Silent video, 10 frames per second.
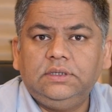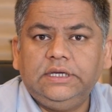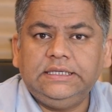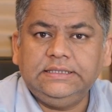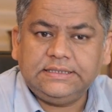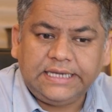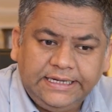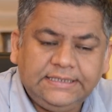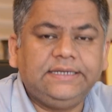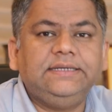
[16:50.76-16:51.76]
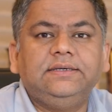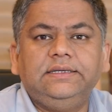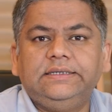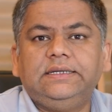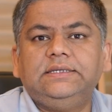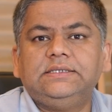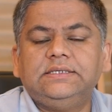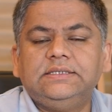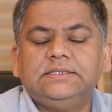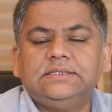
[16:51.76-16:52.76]
inside technical
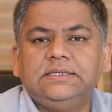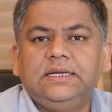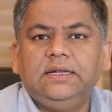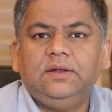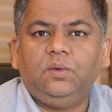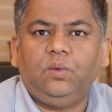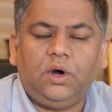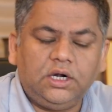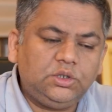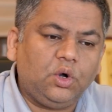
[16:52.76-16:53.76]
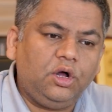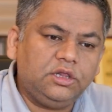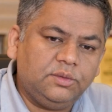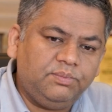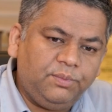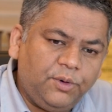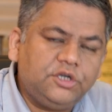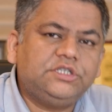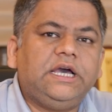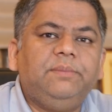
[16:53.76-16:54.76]
analysis, what all the
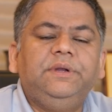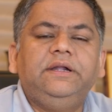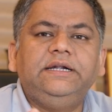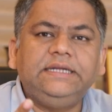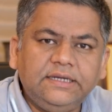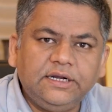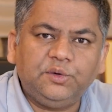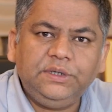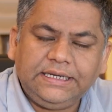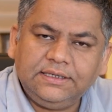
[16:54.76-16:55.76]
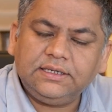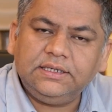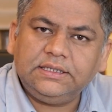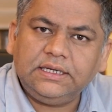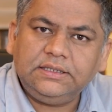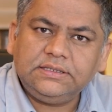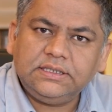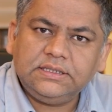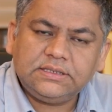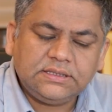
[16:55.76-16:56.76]
books have been written around technical
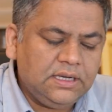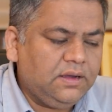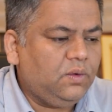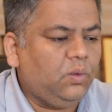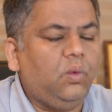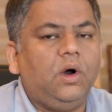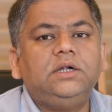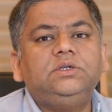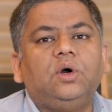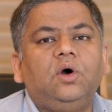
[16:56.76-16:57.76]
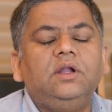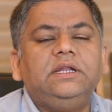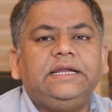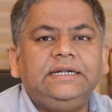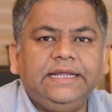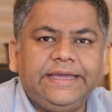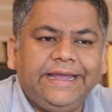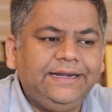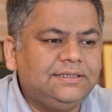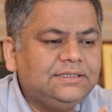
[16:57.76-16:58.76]
analysis, what all
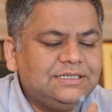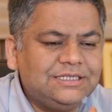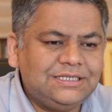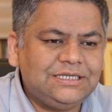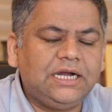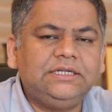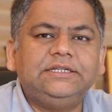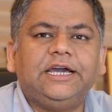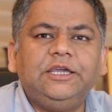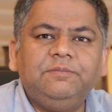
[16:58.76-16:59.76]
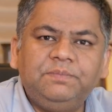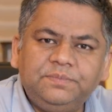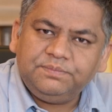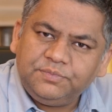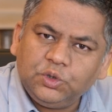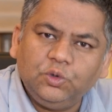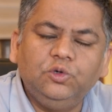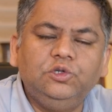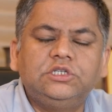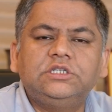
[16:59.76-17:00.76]
indicators, chart type,
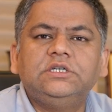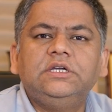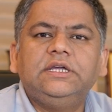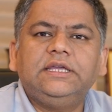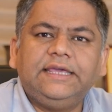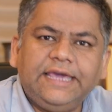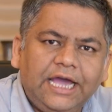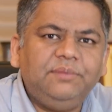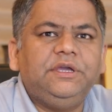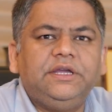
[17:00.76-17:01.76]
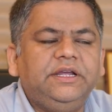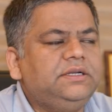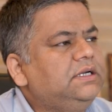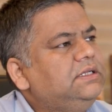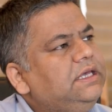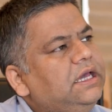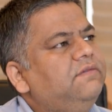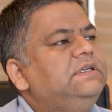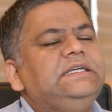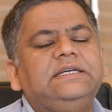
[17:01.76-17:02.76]
tools can be created, they
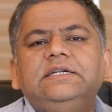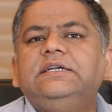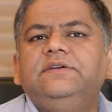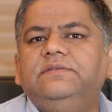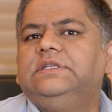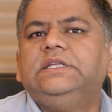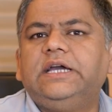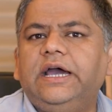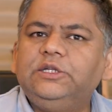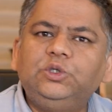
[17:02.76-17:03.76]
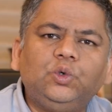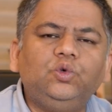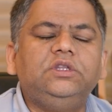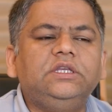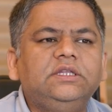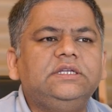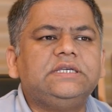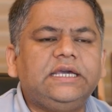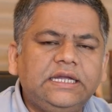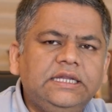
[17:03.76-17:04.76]
have integrated everything. I don't think there
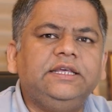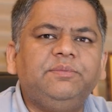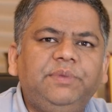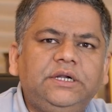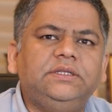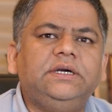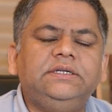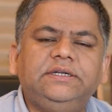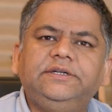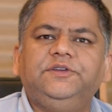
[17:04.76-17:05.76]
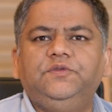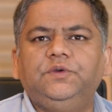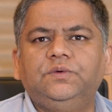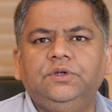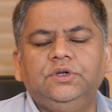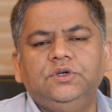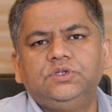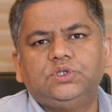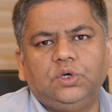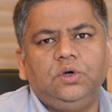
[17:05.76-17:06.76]
is anything better than TradingView.
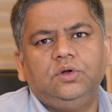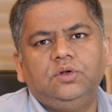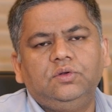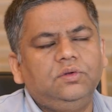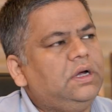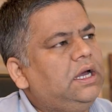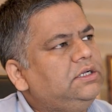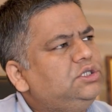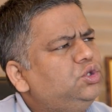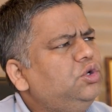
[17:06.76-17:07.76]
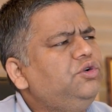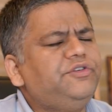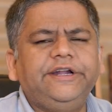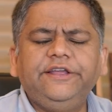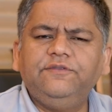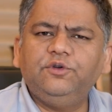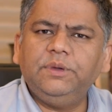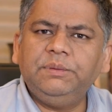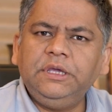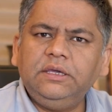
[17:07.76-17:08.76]
So I'll show you TradingView
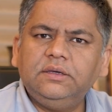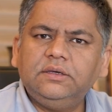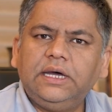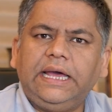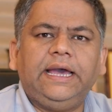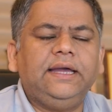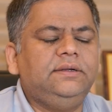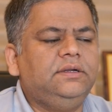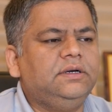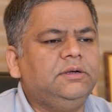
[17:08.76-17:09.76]
maybe, and